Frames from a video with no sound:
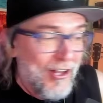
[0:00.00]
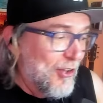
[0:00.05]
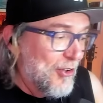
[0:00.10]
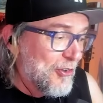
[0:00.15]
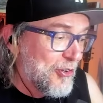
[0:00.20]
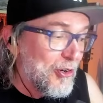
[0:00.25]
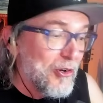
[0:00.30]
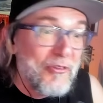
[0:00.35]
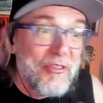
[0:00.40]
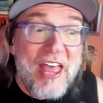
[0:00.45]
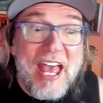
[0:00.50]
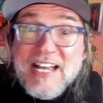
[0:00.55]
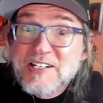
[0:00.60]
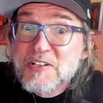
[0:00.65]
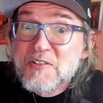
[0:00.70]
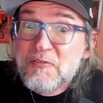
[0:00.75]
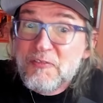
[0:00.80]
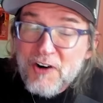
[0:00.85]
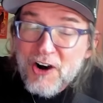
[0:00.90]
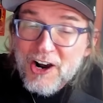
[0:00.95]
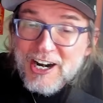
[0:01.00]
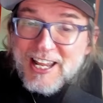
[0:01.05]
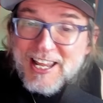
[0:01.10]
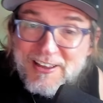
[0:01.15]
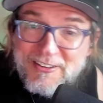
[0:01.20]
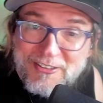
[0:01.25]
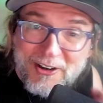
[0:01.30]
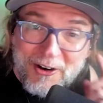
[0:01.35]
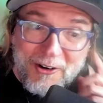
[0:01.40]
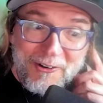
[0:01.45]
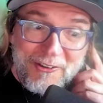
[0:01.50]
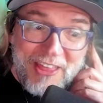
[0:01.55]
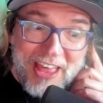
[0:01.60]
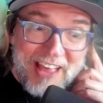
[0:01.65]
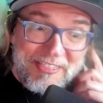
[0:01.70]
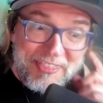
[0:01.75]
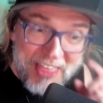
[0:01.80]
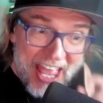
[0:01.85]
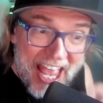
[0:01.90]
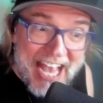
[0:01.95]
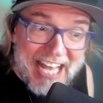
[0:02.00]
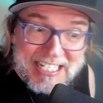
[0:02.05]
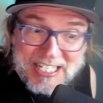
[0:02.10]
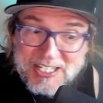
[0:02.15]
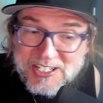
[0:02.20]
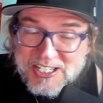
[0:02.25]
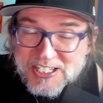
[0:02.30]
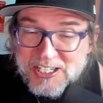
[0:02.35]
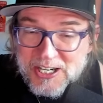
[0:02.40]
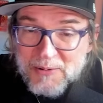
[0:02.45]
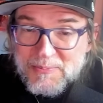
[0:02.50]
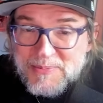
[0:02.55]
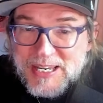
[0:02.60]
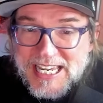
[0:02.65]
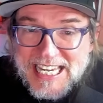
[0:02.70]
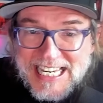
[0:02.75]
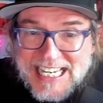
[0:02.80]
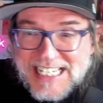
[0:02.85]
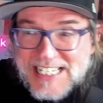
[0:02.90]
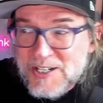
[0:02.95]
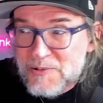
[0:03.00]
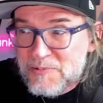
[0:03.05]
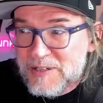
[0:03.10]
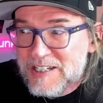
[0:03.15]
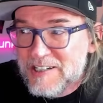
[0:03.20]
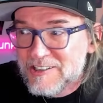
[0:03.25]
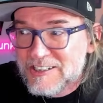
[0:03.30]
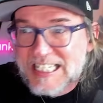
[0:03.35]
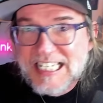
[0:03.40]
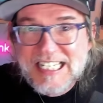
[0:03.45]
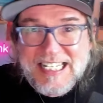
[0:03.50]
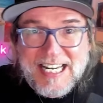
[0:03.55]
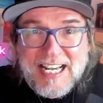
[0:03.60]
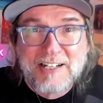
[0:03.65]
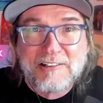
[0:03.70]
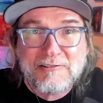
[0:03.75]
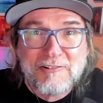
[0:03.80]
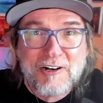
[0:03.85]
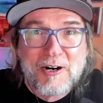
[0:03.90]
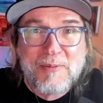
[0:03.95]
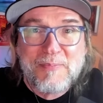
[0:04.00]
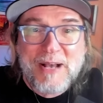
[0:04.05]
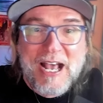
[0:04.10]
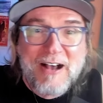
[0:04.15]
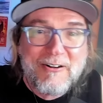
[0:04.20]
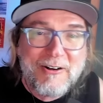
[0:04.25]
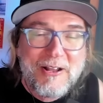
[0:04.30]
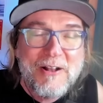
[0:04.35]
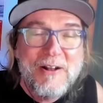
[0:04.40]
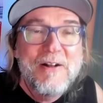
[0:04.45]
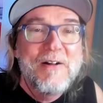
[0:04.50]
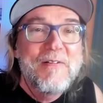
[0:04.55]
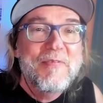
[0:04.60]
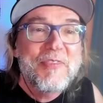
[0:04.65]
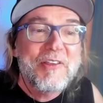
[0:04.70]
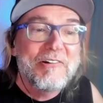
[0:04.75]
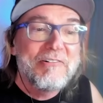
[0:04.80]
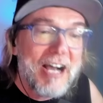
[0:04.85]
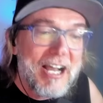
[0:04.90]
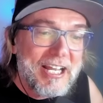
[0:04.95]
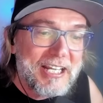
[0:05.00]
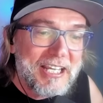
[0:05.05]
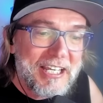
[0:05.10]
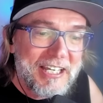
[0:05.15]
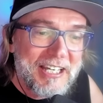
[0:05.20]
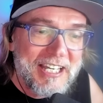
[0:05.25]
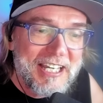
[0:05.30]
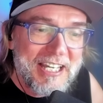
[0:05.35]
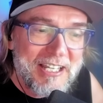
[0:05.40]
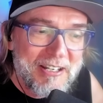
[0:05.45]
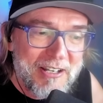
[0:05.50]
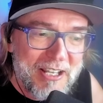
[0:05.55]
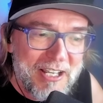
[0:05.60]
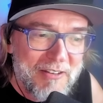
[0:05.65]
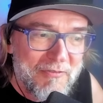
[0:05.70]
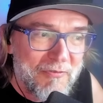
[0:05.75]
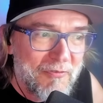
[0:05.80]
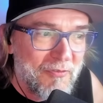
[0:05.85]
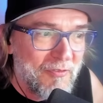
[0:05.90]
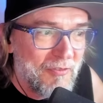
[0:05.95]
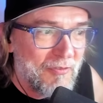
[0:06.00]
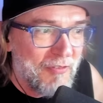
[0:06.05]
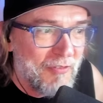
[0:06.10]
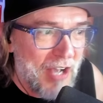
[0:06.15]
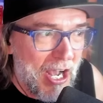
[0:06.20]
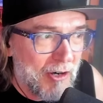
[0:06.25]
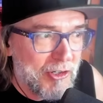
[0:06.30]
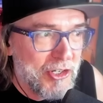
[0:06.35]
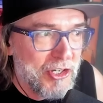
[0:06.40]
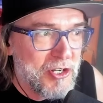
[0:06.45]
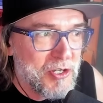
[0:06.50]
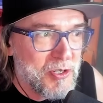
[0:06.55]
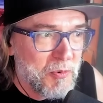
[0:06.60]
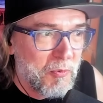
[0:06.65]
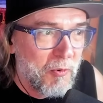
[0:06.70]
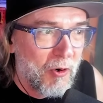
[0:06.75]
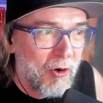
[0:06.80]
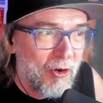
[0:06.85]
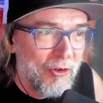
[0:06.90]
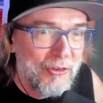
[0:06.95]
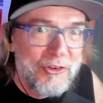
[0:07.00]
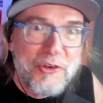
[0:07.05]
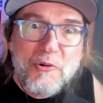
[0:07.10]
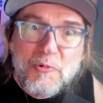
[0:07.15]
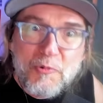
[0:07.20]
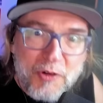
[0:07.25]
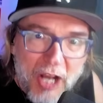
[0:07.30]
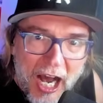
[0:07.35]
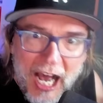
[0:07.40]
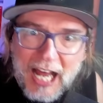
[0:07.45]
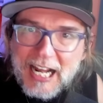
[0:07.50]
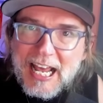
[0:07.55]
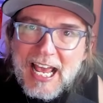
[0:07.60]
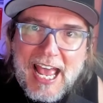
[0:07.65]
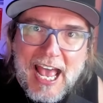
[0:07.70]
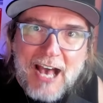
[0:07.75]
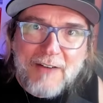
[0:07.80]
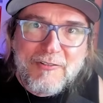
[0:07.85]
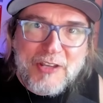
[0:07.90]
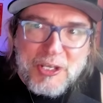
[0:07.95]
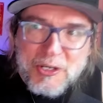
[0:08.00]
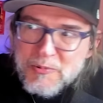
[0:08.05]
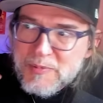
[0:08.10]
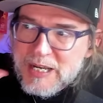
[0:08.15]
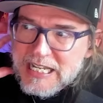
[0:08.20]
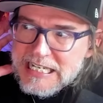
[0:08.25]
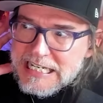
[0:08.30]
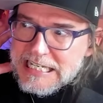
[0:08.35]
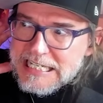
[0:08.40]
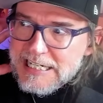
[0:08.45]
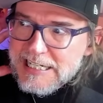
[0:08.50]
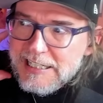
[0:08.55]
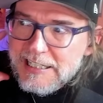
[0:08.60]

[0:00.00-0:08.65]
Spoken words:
Dude, that's funny, though, that's something he's a real stickler about. Like, in Vaush's world, you gotta have humans.